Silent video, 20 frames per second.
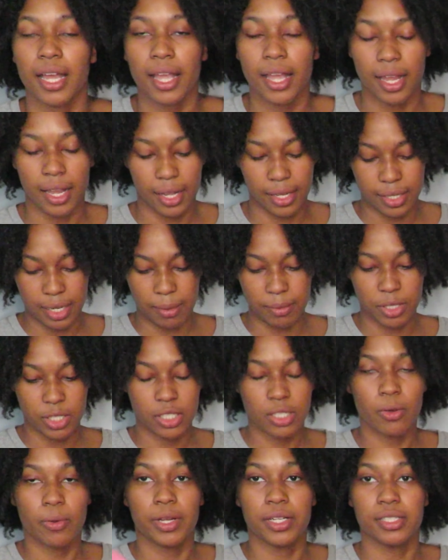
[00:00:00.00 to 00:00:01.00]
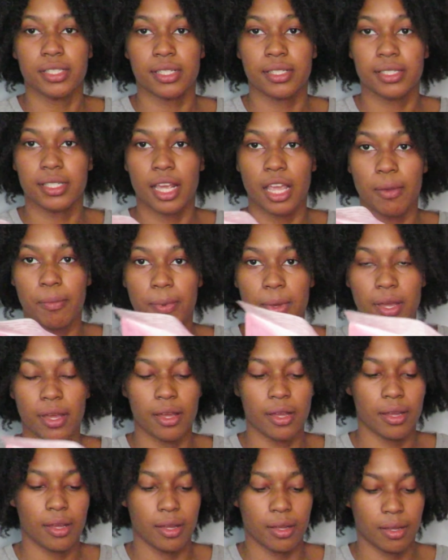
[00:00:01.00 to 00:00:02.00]
And I'm just going to tape
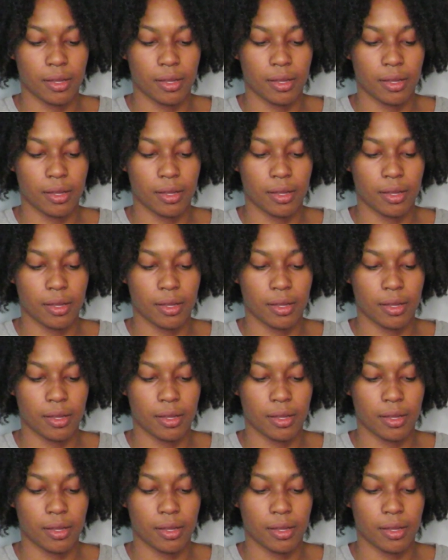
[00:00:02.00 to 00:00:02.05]
it